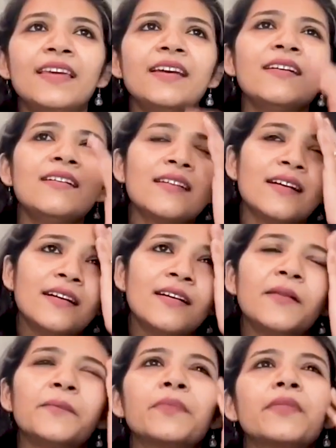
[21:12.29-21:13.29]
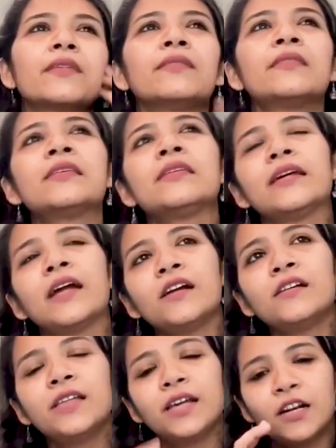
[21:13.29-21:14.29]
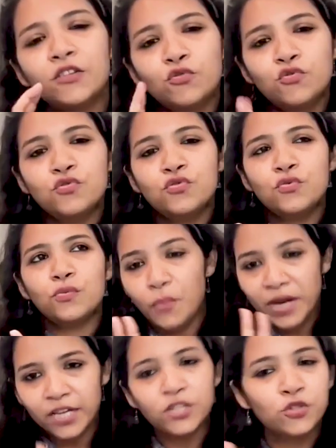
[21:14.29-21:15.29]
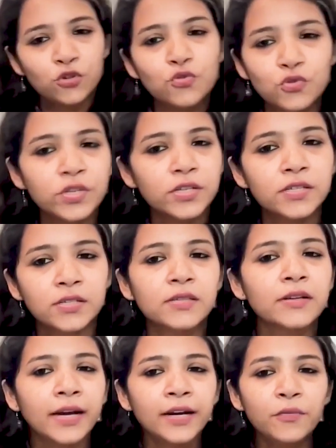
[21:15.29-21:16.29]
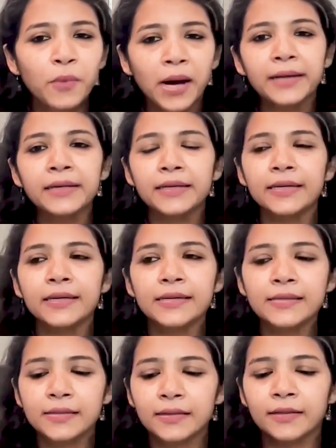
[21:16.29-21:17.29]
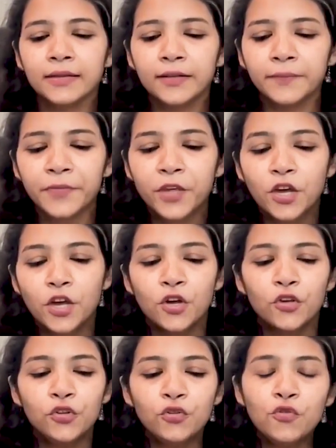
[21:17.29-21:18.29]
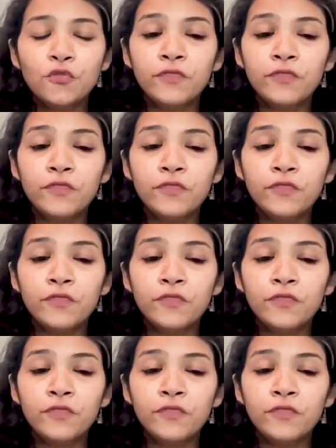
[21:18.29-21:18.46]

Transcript: think... there are two ways to do this, right? One is you